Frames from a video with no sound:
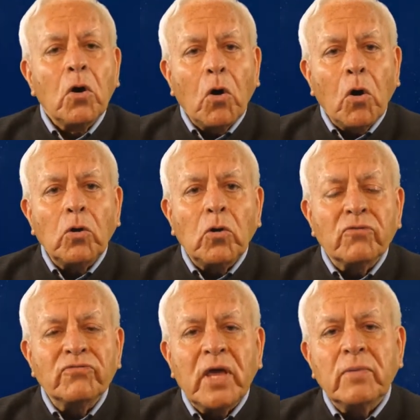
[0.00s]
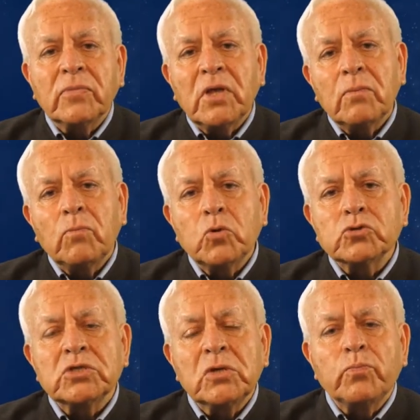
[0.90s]
All of them, their
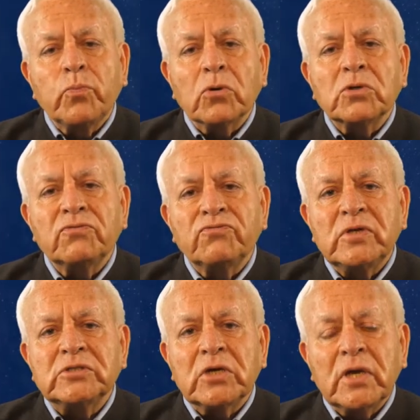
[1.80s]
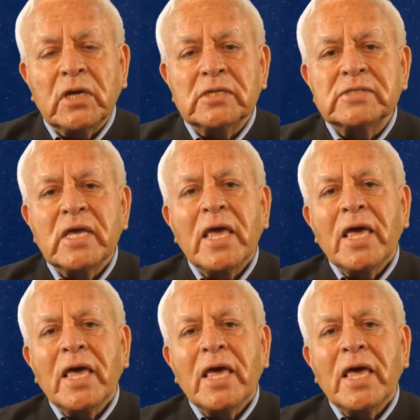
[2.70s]
most important feature is